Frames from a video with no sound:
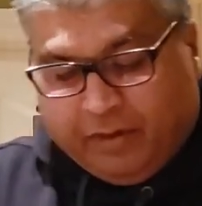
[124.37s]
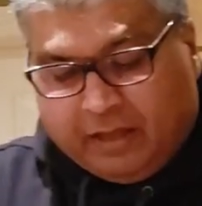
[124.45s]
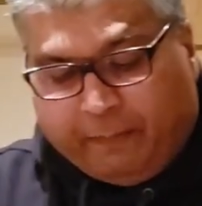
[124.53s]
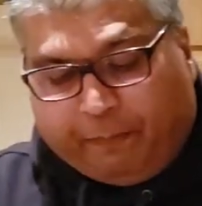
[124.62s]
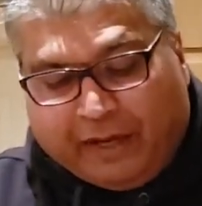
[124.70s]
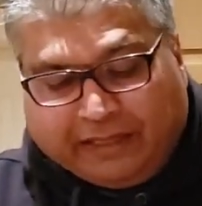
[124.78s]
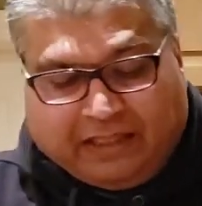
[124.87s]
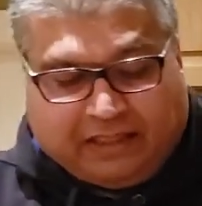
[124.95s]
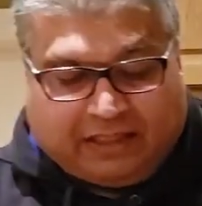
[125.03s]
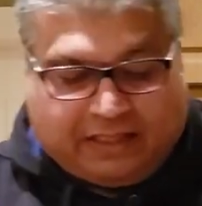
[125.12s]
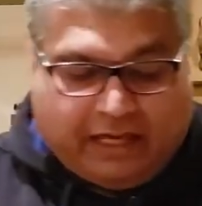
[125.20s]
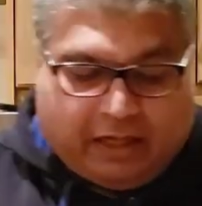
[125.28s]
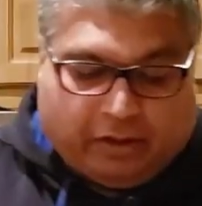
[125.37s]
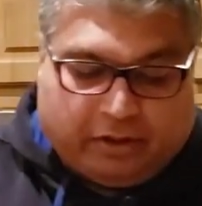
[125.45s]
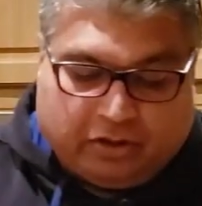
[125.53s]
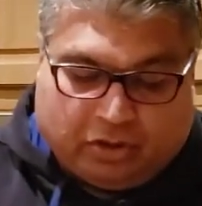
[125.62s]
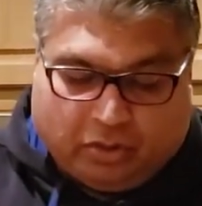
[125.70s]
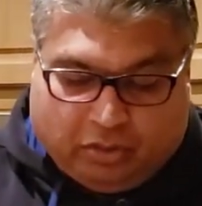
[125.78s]
The breast is thicker,
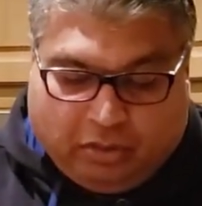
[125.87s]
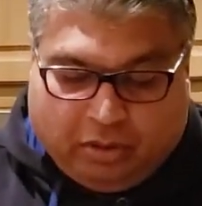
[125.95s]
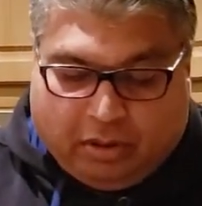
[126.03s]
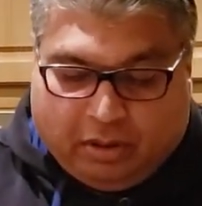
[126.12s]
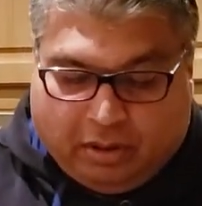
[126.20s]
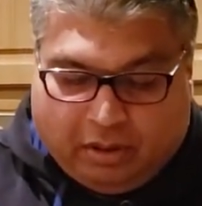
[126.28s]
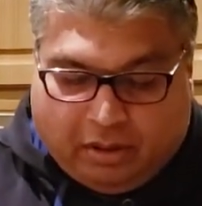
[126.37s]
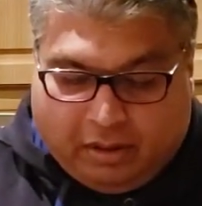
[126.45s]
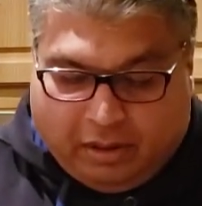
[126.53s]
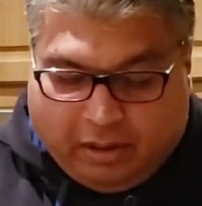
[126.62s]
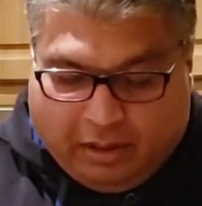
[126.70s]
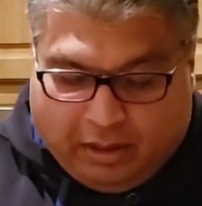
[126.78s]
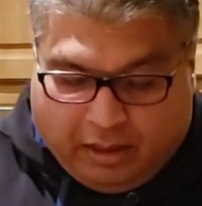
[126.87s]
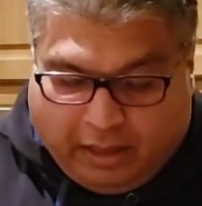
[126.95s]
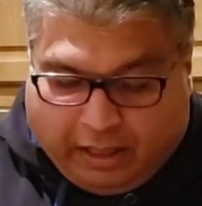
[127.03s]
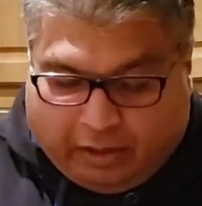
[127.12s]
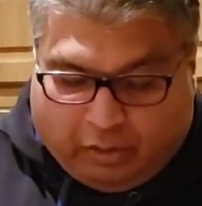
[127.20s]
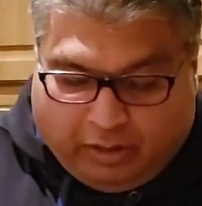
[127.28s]
so
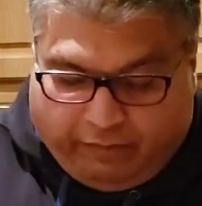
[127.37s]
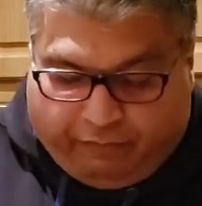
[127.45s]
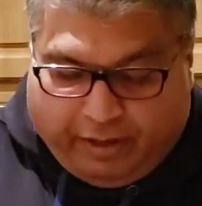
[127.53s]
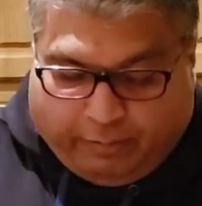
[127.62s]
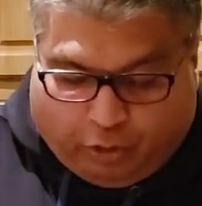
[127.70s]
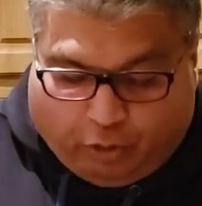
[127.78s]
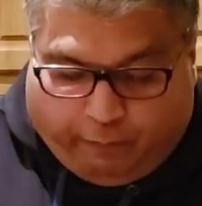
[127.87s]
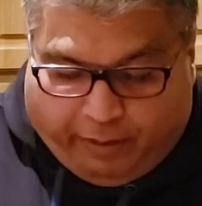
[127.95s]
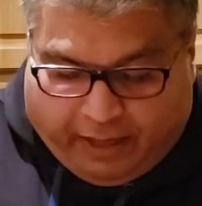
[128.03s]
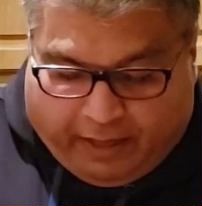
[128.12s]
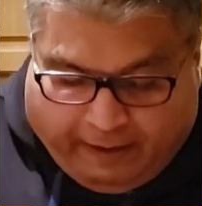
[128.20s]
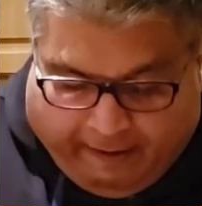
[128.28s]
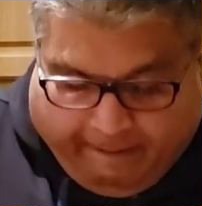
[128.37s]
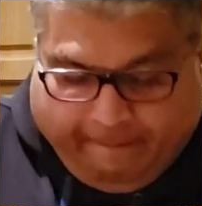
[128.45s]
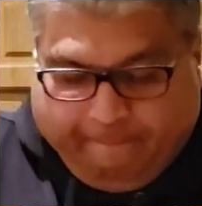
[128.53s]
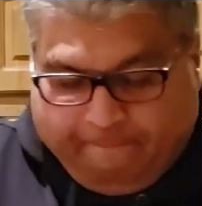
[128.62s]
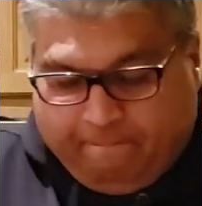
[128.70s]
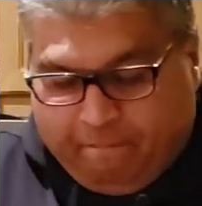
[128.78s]
I don't leave them too big
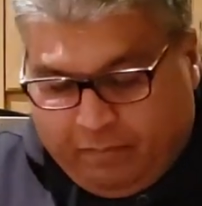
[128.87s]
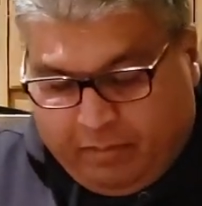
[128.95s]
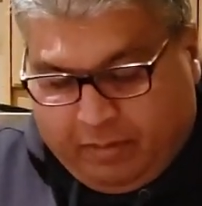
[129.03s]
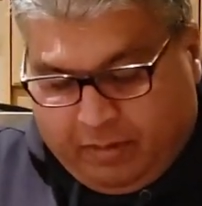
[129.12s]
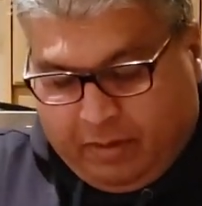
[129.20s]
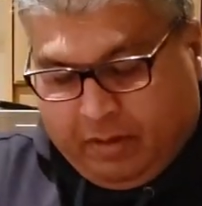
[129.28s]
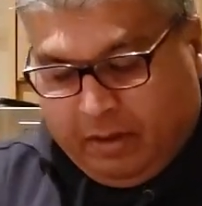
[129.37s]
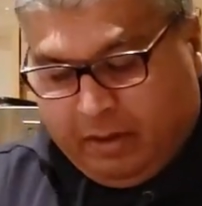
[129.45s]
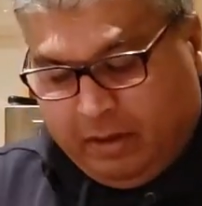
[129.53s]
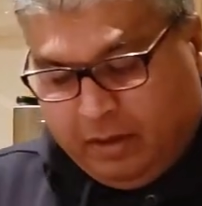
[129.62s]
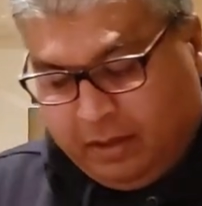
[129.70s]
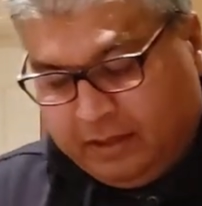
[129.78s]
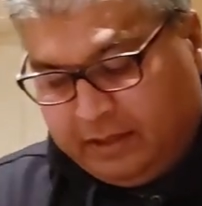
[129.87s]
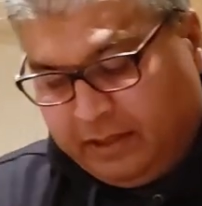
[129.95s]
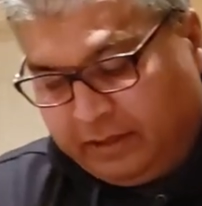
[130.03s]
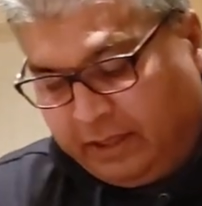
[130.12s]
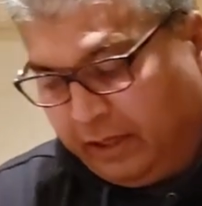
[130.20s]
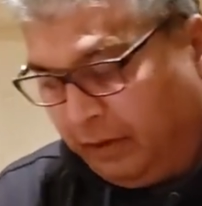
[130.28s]
because they're
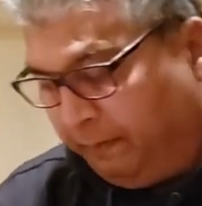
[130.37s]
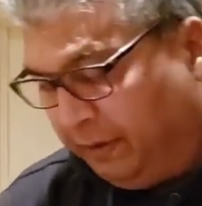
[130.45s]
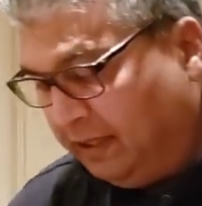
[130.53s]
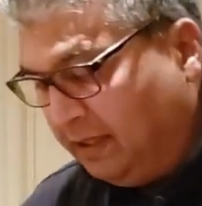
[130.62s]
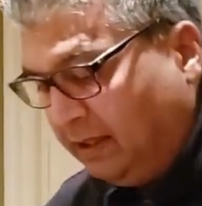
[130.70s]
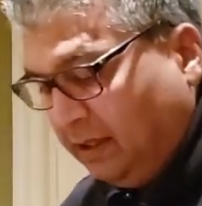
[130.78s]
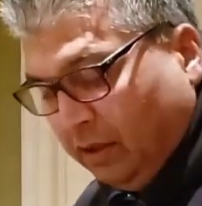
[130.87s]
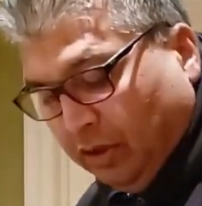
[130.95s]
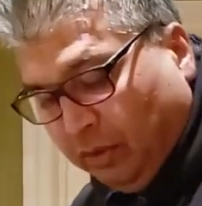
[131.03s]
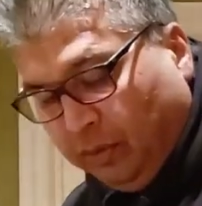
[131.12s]
thicker pieces.